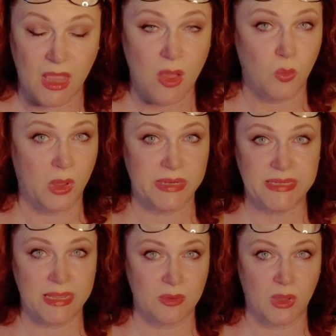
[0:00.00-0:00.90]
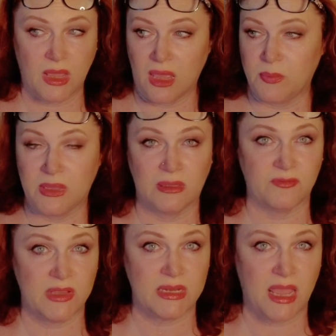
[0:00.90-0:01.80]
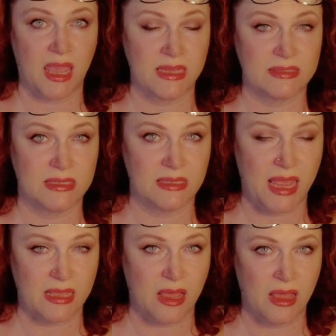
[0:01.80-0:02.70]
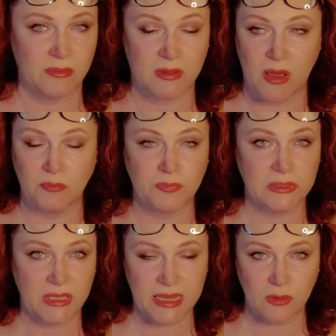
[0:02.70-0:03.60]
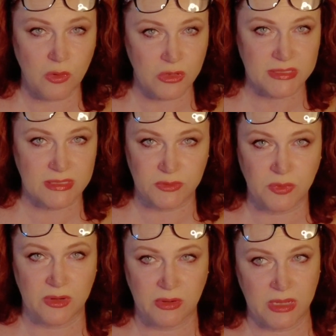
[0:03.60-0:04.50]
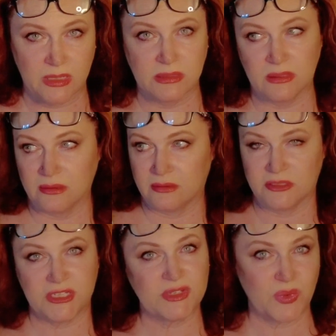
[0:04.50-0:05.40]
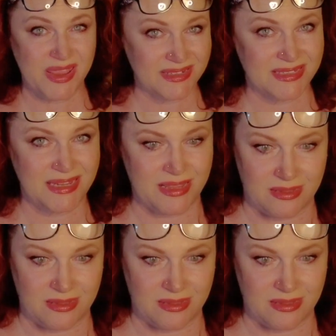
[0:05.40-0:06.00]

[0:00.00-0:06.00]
Well, I tell you what happened. Lavinia acted like a complete horse's rear end. Just wait and see.